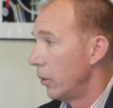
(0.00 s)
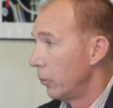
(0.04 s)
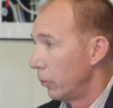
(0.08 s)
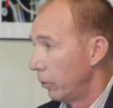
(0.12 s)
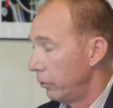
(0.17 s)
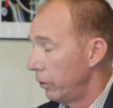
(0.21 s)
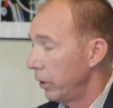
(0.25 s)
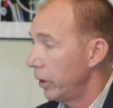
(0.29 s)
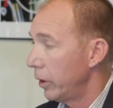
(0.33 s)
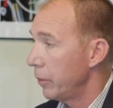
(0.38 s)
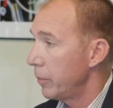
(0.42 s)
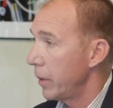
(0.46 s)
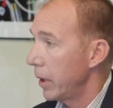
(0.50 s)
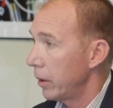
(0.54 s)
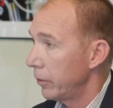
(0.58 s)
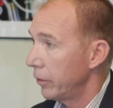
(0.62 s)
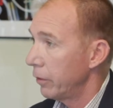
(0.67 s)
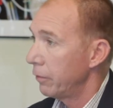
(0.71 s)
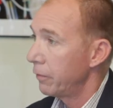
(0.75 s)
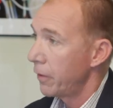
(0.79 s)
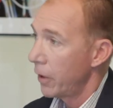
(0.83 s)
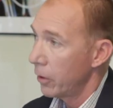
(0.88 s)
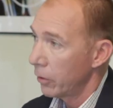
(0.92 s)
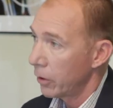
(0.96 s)
will really be able
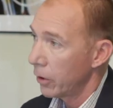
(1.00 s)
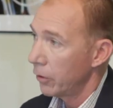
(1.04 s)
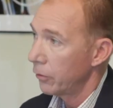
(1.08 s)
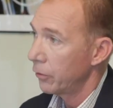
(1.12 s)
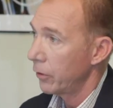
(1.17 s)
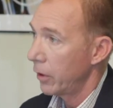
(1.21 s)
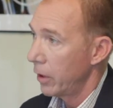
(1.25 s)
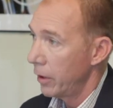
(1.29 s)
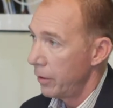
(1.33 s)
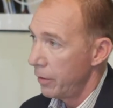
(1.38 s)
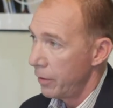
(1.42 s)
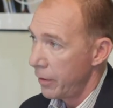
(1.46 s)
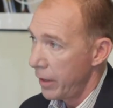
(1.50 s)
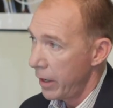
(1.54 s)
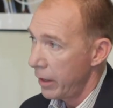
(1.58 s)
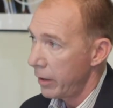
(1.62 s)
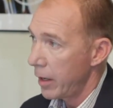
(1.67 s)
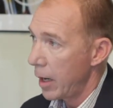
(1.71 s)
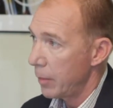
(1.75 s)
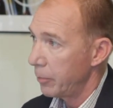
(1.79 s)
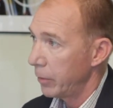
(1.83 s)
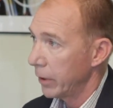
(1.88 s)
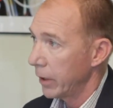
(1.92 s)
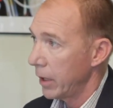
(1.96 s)
to focus on their
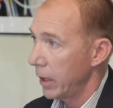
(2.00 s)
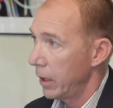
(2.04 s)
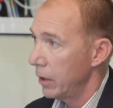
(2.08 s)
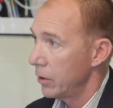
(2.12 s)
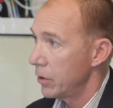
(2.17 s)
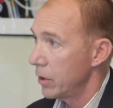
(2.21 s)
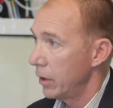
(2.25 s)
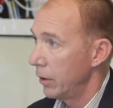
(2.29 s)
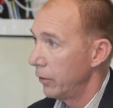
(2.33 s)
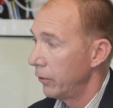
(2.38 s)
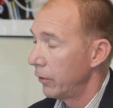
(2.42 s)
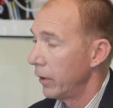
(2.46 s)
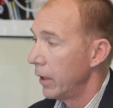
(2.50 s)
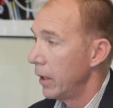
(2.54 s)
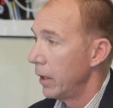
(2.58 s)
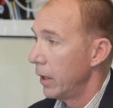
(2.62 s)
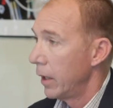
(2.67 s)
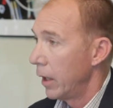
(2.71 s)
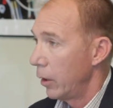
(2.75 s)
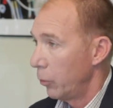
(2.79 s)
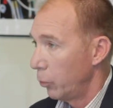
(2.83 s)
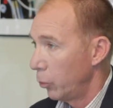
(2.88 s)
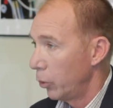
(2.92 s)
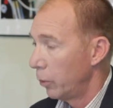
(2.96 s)
applications,
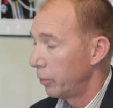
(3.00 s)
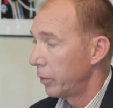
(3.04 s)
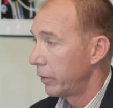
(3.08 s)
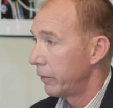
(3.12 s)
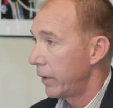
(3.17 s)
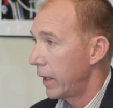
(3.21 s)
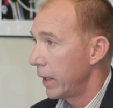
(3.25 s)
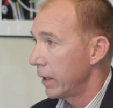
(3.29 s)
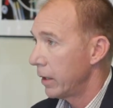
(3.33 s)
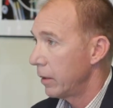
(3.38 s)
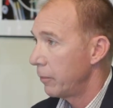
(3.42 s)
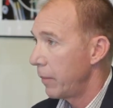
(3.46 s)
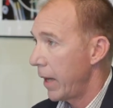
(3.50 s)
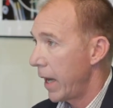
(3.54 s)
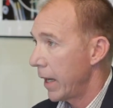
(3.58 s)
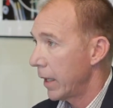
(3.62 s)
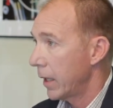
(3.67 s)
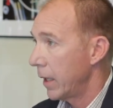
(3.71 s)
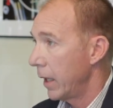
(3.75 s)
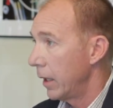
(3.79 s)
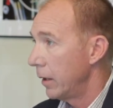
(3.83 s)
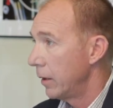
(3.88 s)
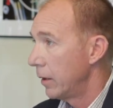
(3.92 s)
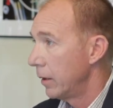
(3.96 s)
and we'll provide the
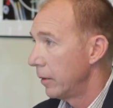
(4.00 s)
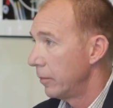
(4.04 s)
back end.